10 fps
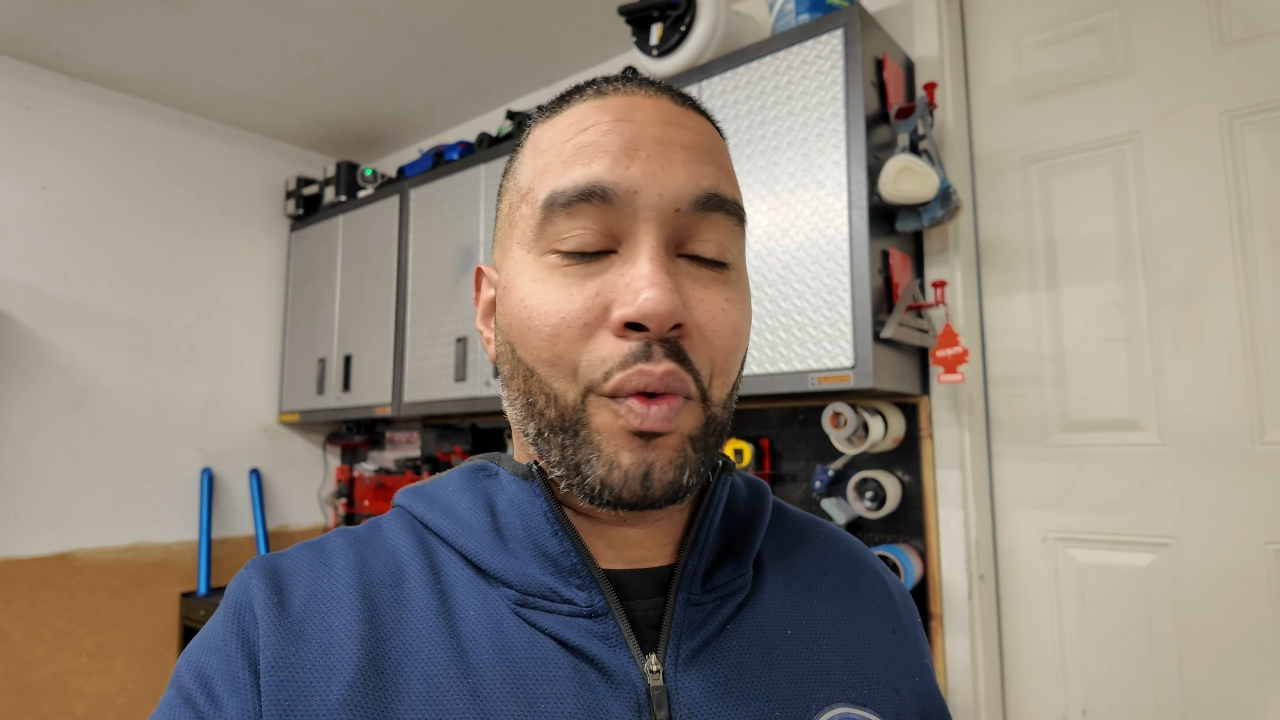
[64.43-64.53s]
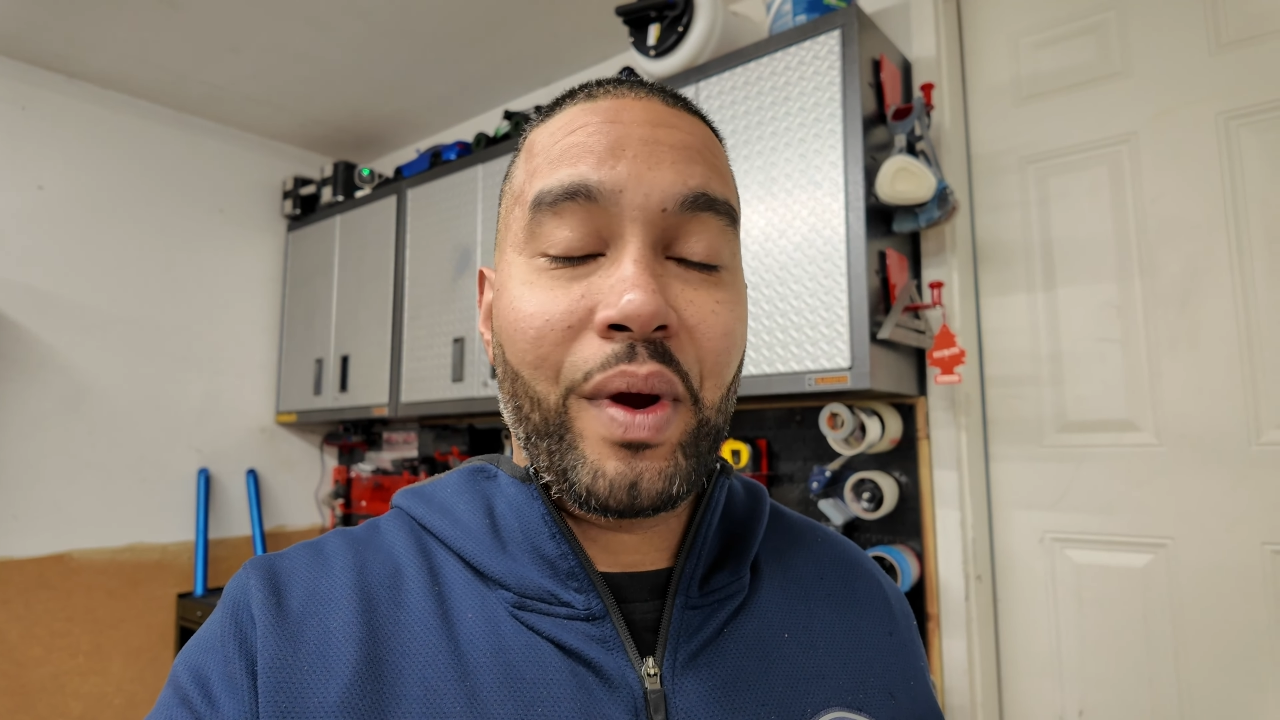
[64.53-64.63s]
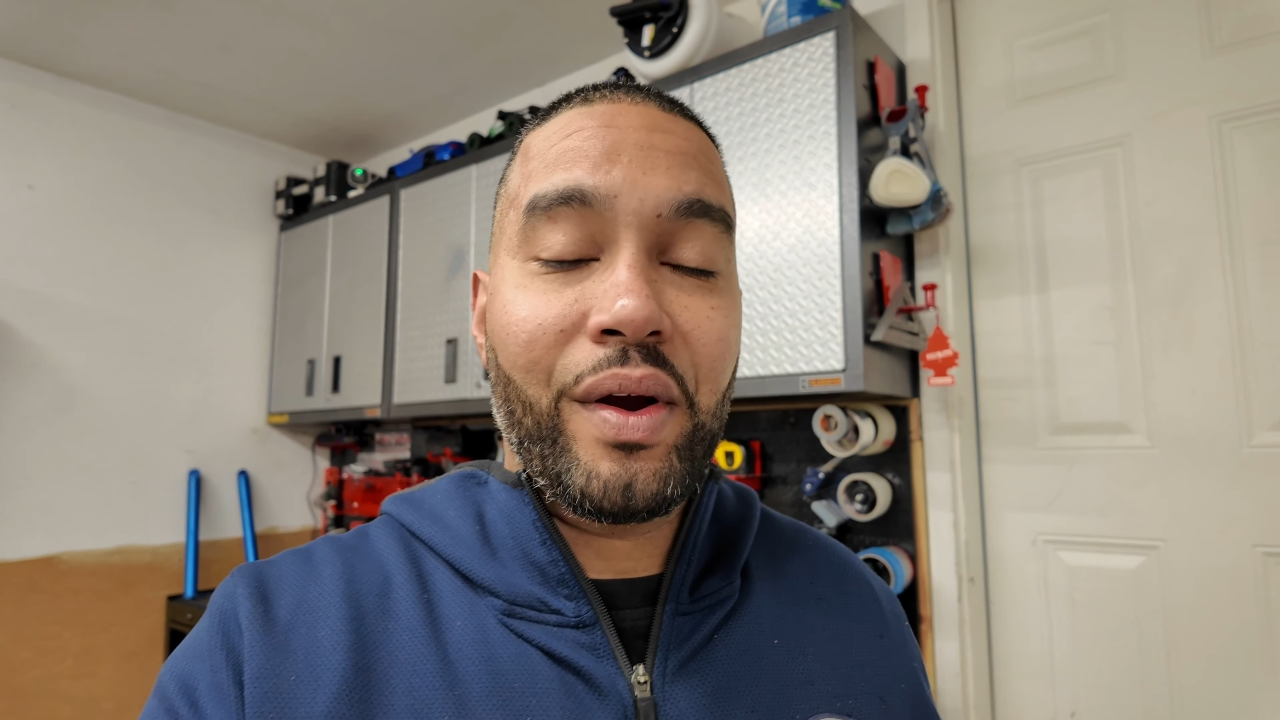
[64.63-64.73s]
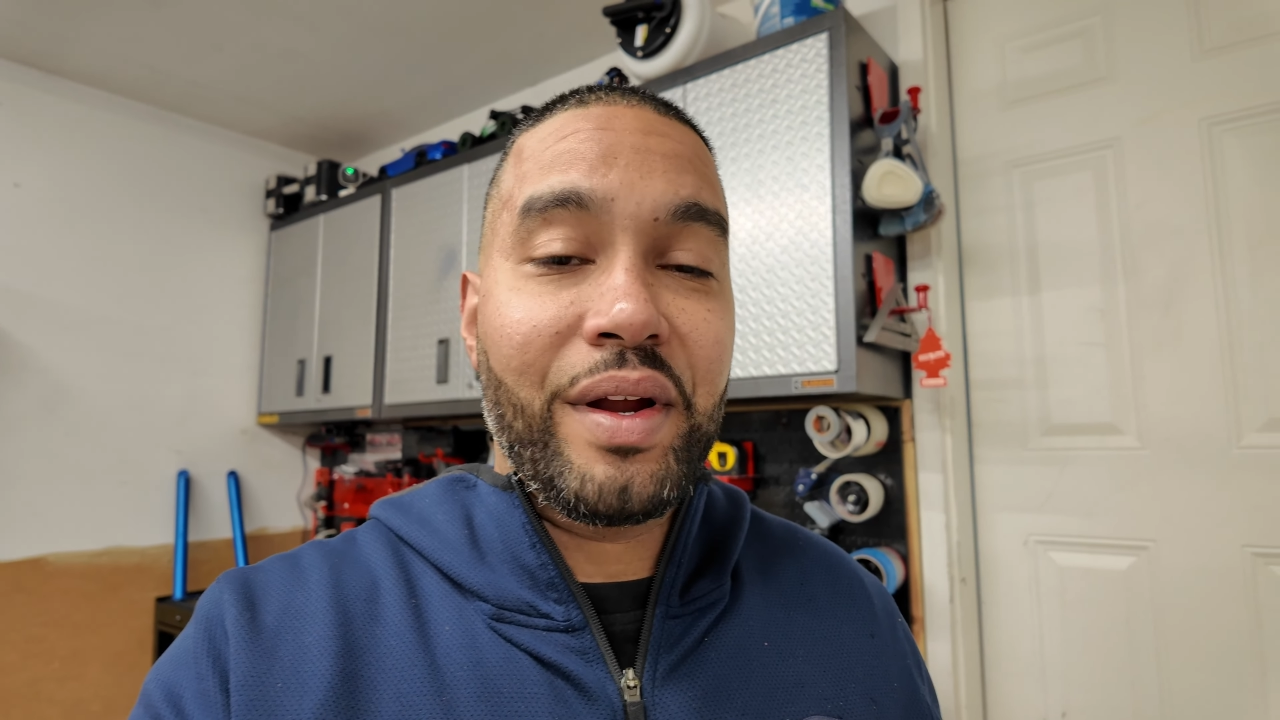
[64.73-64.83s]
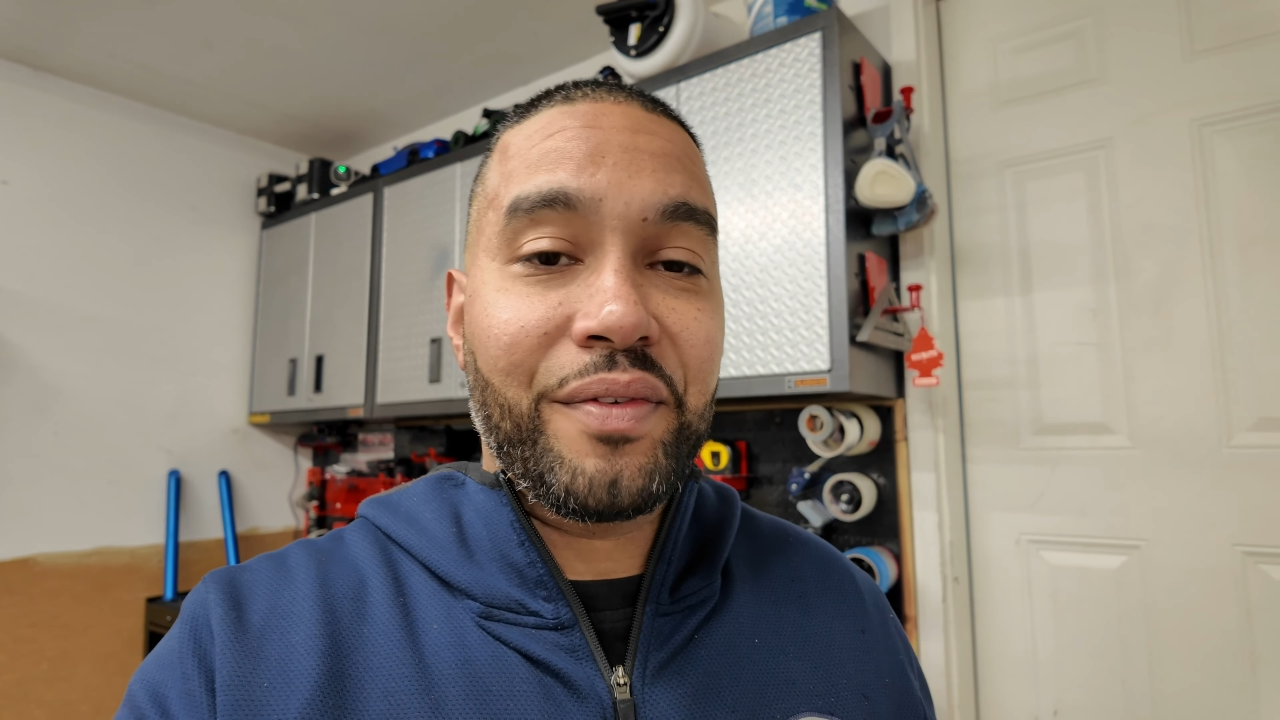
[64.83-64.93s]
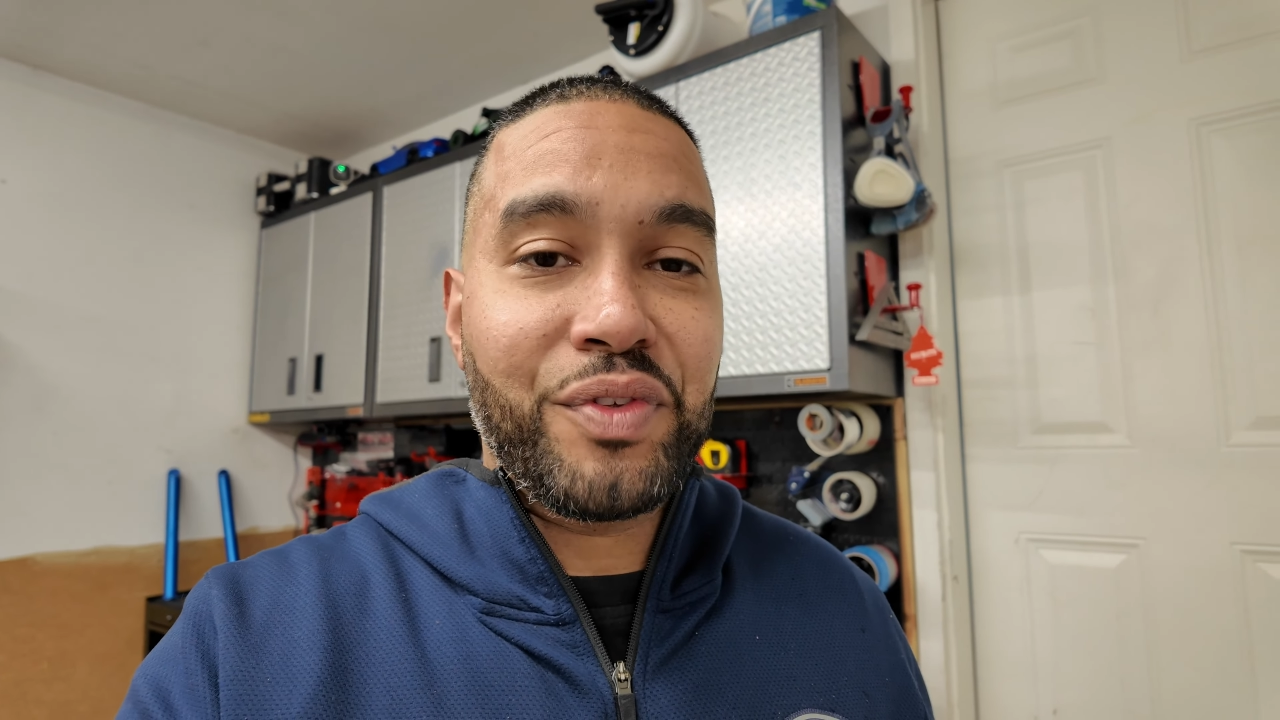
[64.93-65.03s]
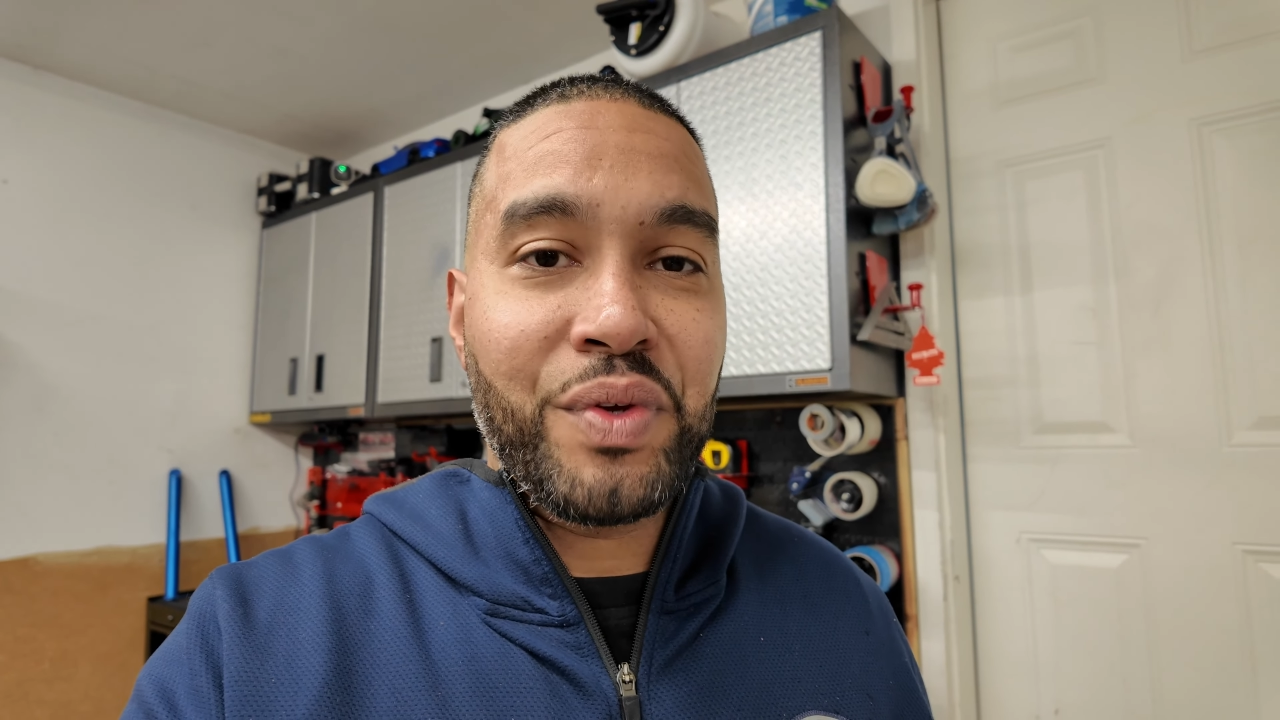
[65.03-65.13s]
wary of